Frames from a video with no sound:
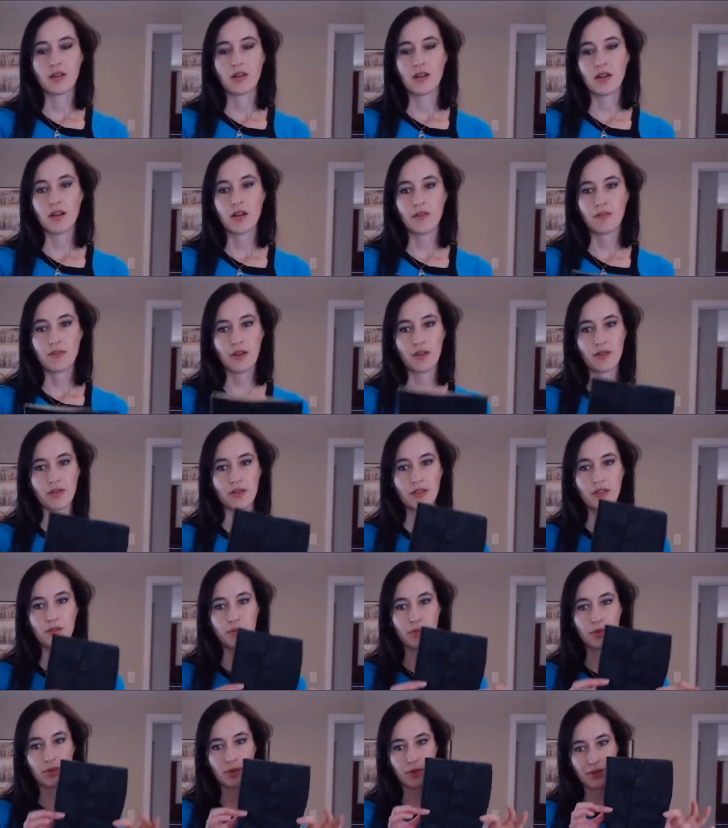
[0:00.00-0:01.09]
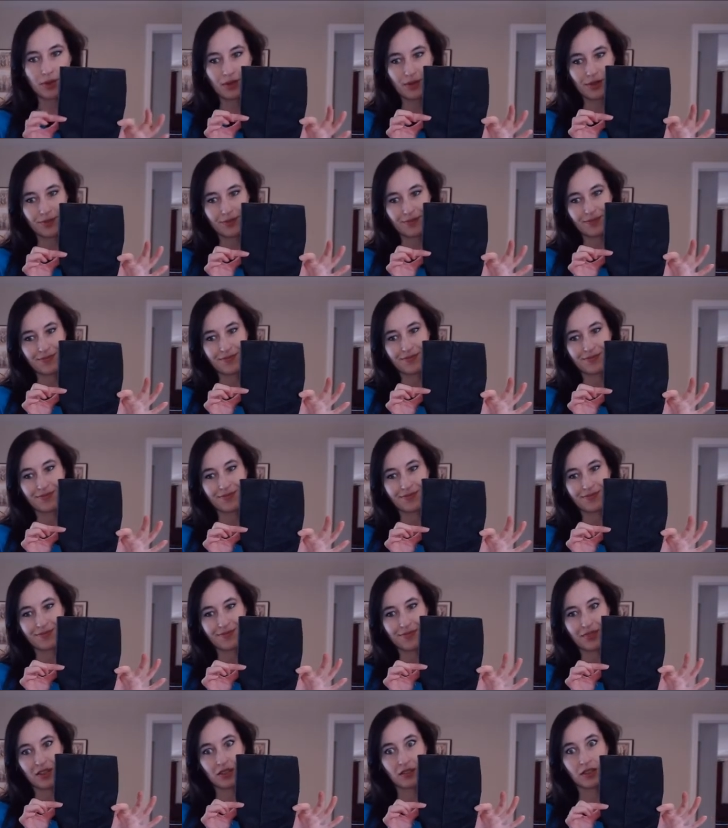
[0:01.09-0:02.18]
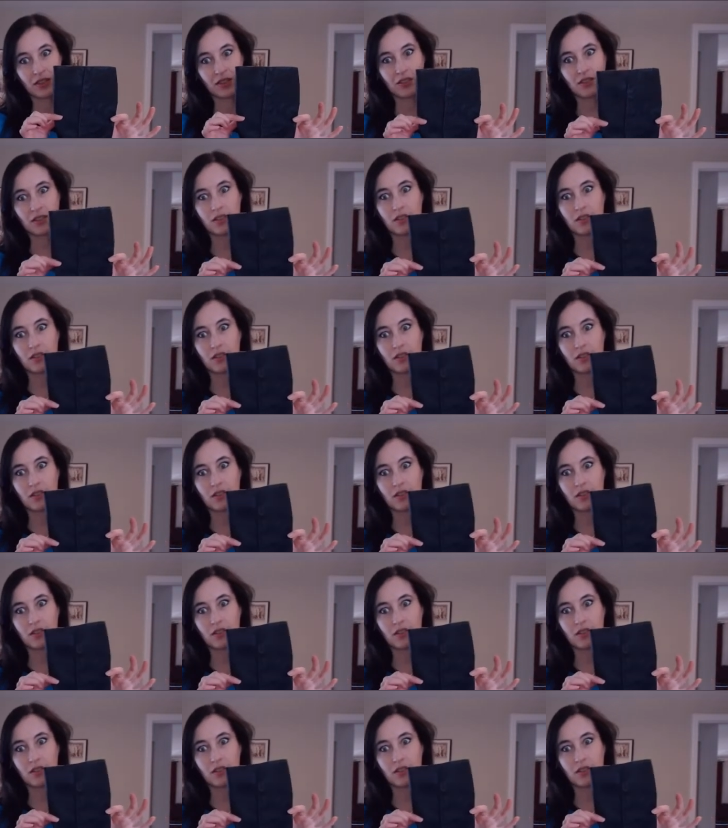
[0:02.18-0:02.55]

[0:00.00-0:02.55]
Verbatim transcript: I found these boots. Aren't they like